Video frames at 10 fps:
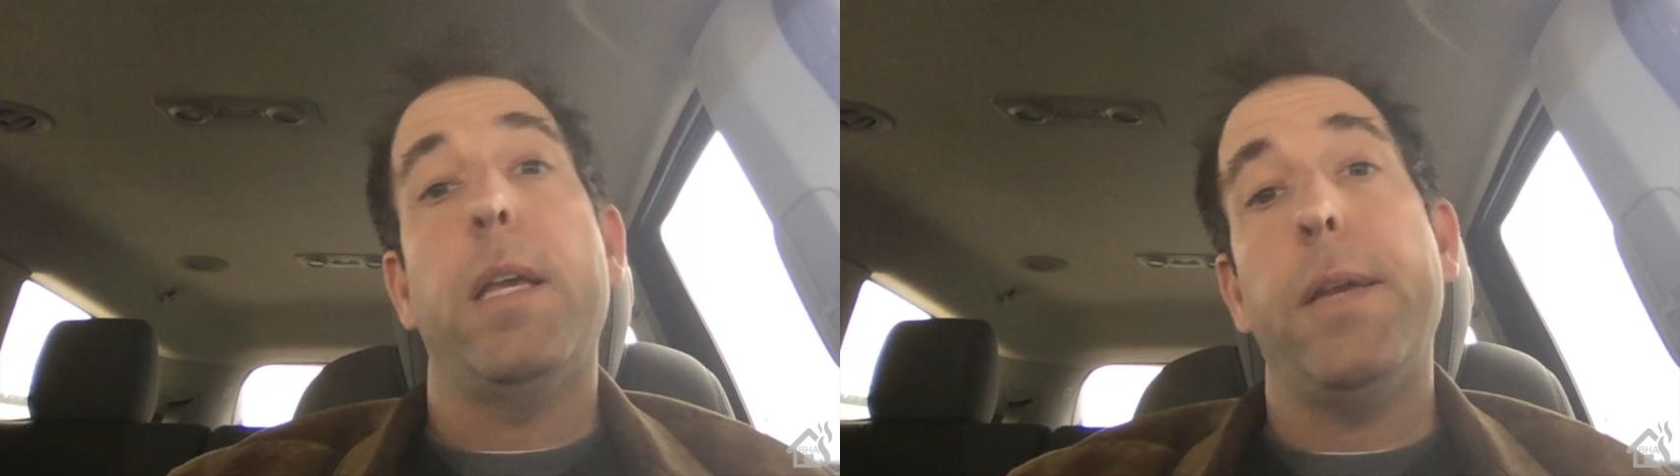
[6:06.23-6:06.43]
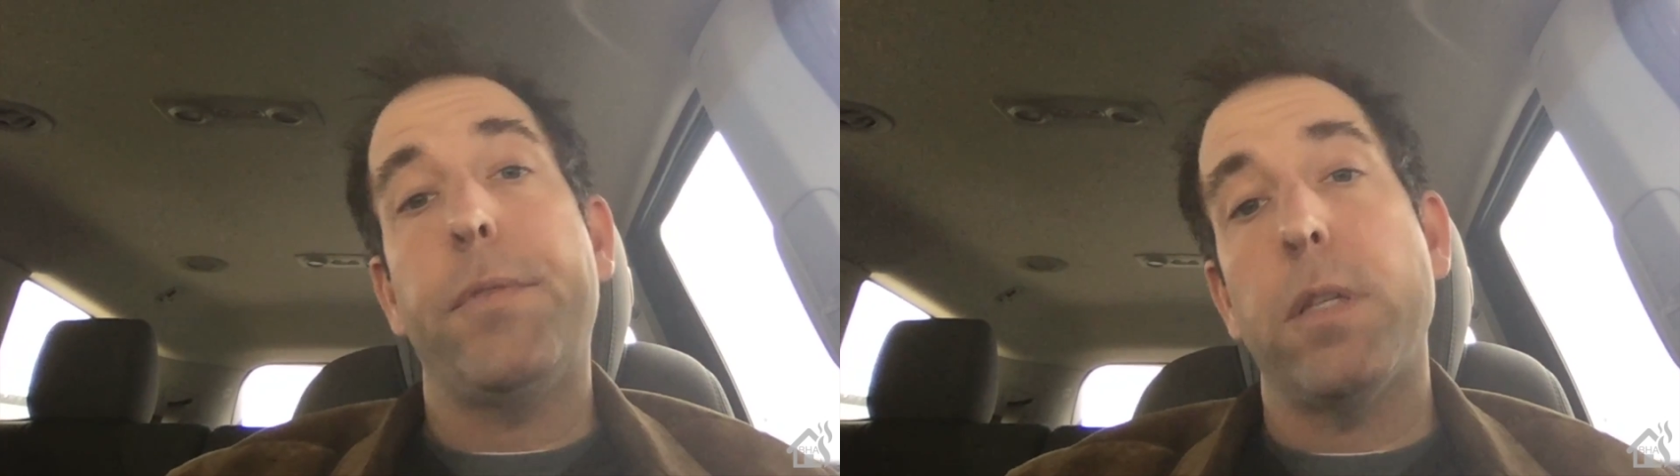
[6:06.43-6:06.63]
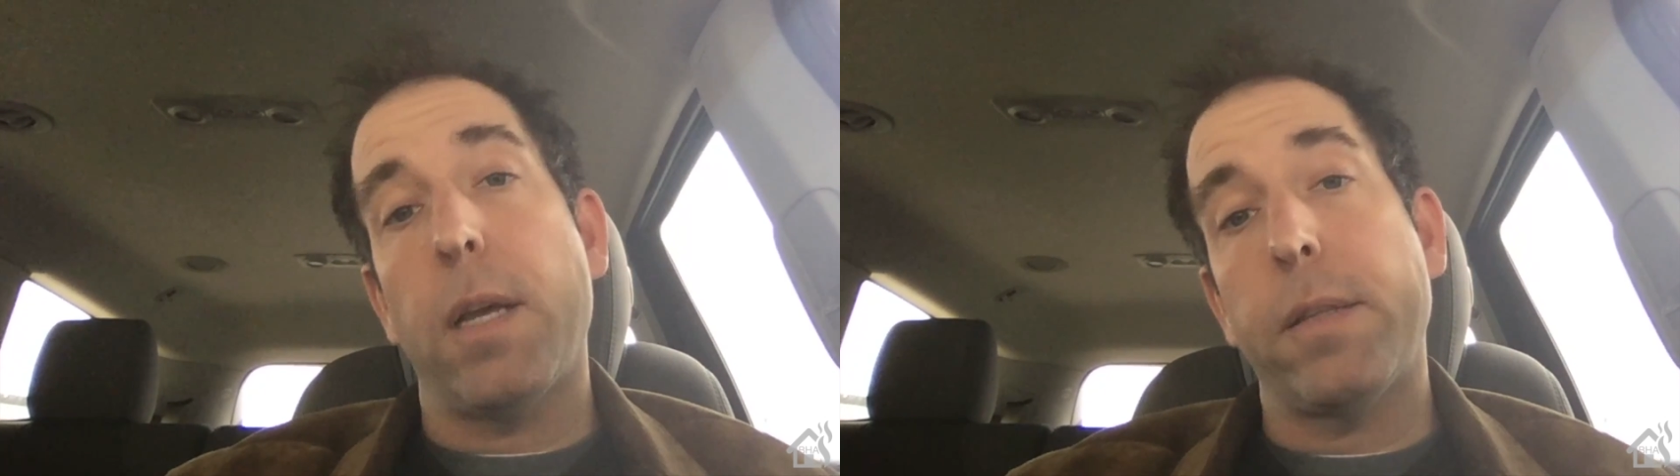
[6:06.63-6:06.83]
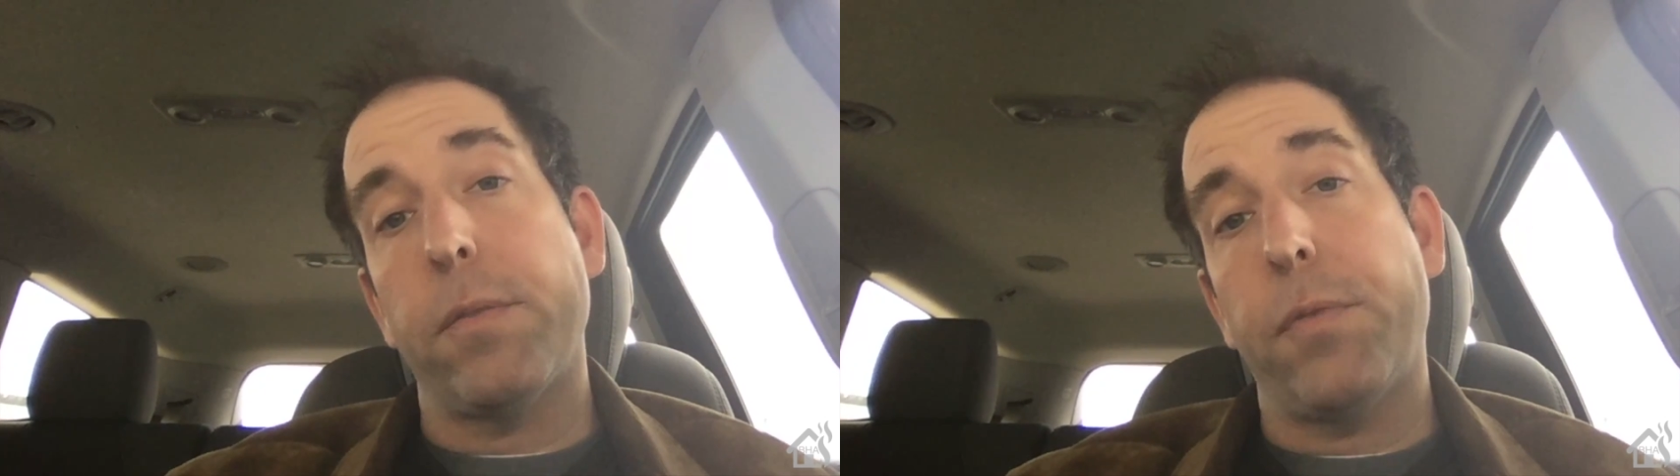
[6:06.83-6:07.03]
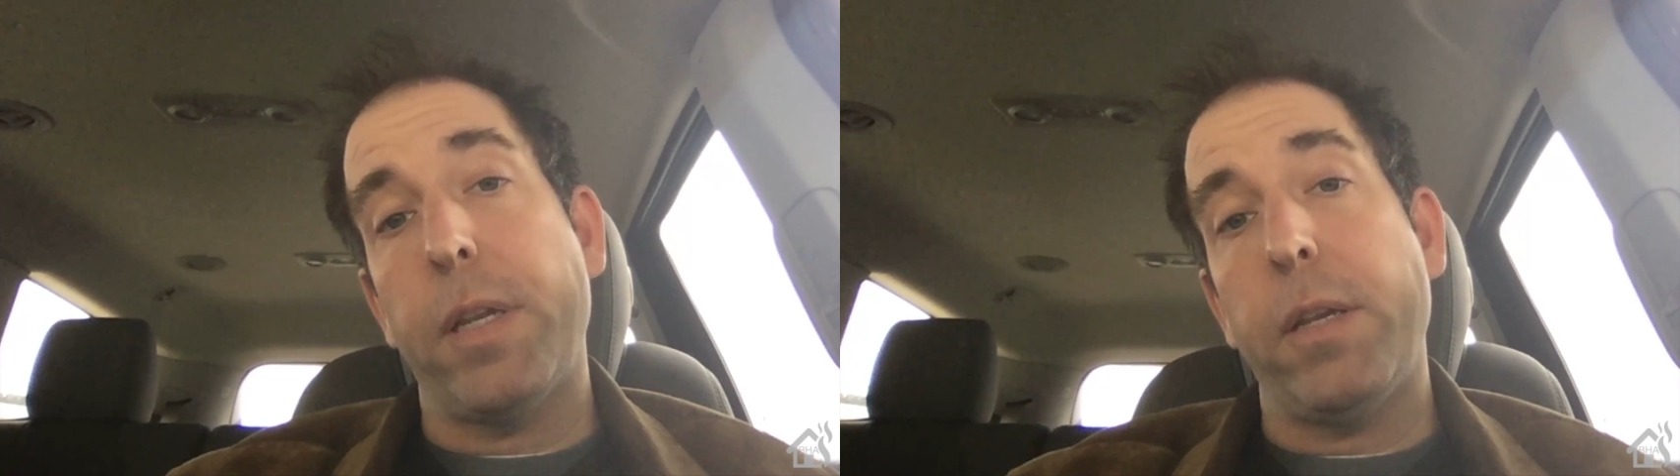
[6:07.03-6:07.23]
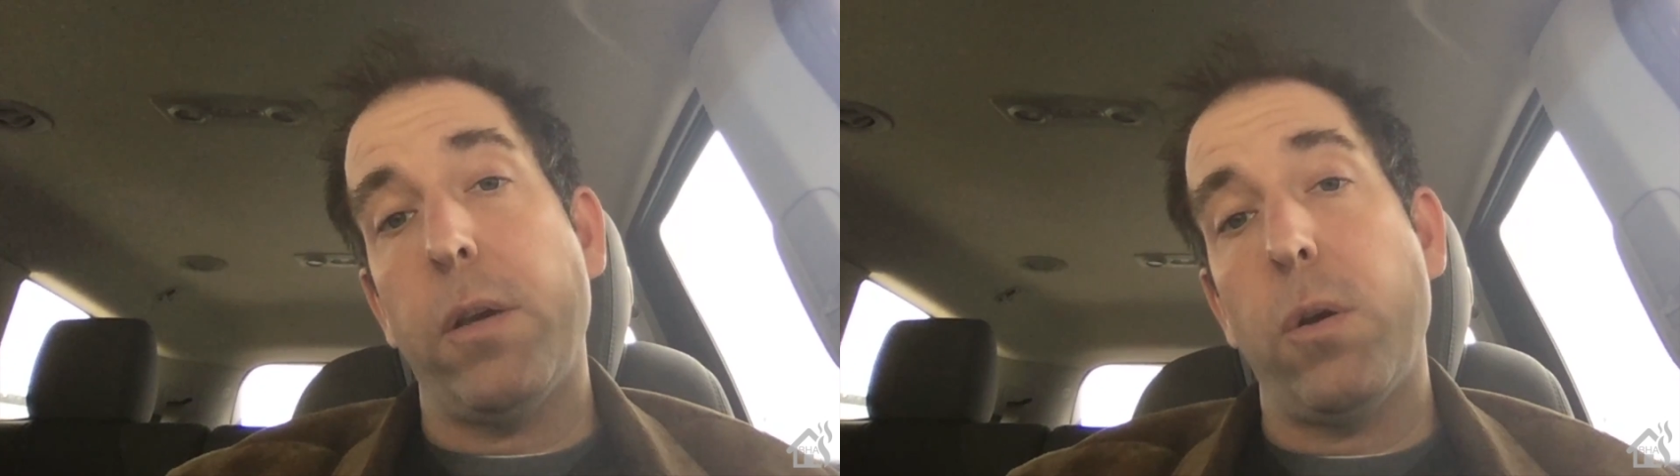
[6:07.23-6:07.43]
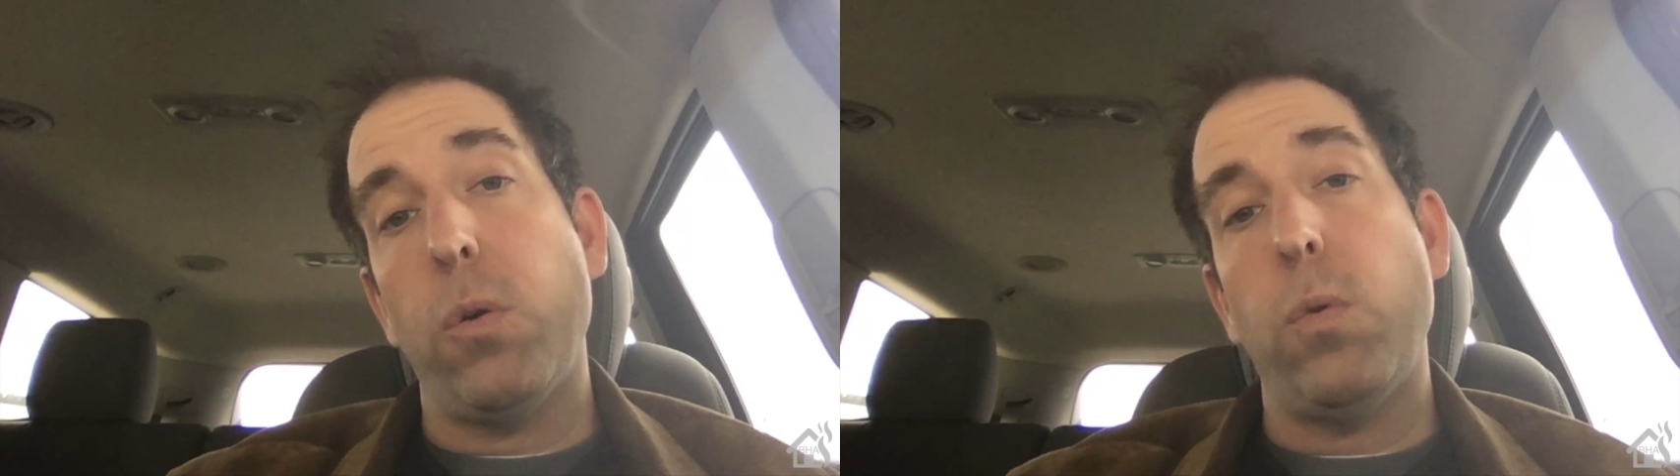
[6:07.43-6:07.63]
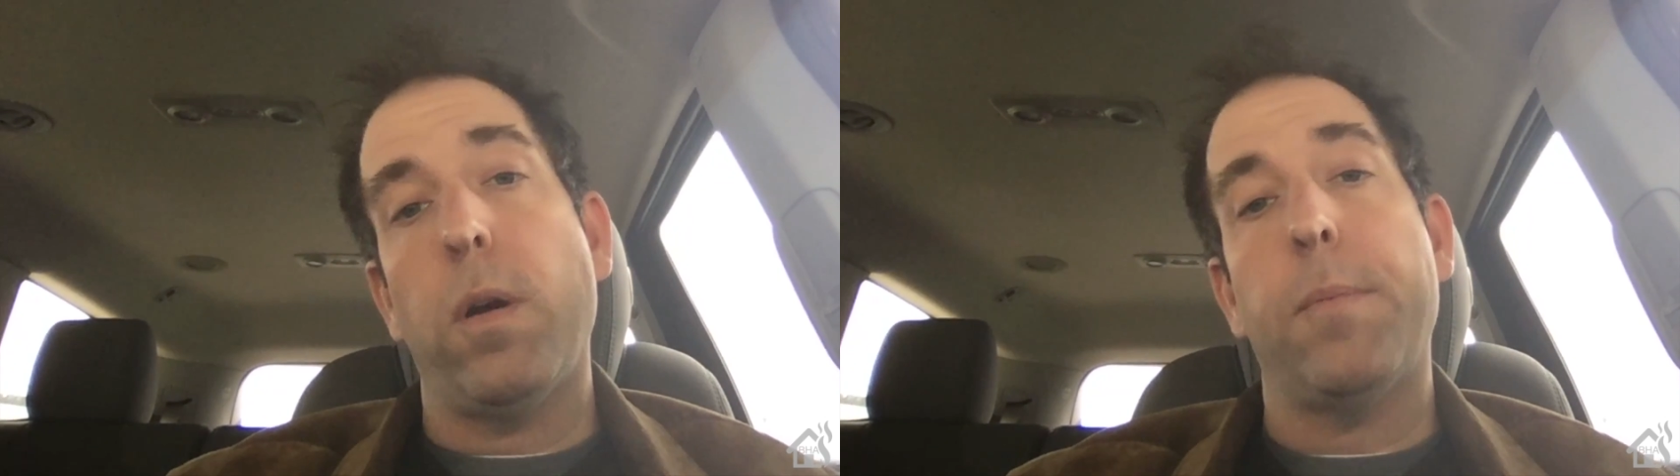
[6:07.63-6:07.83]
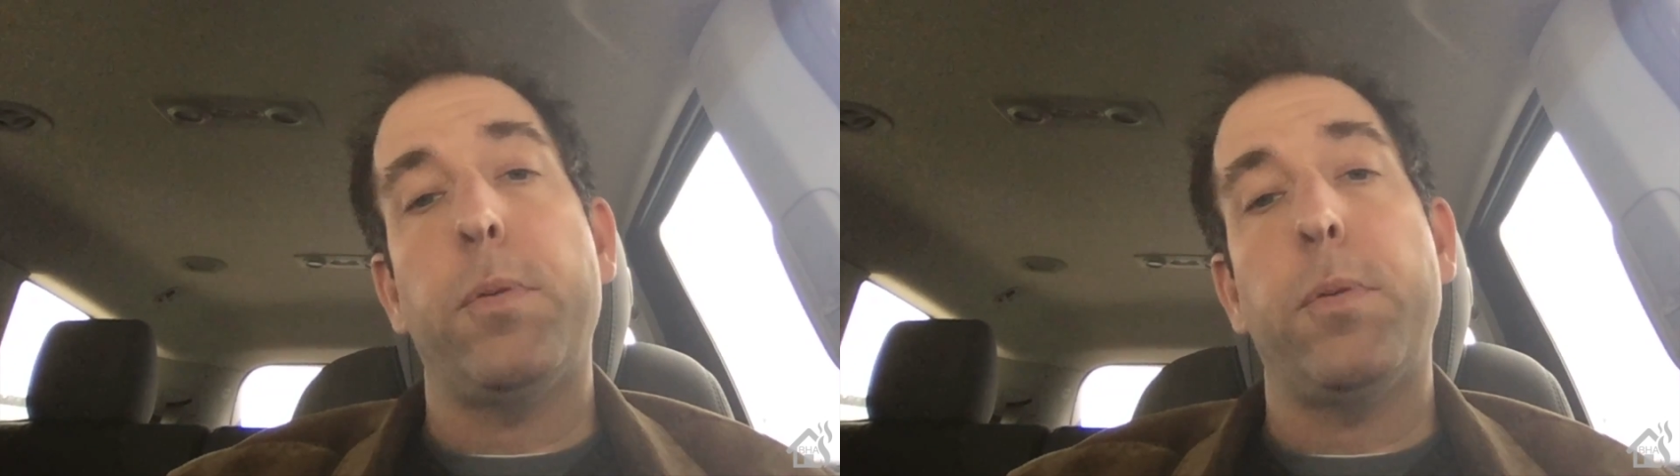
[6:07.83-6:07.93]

If you like the video,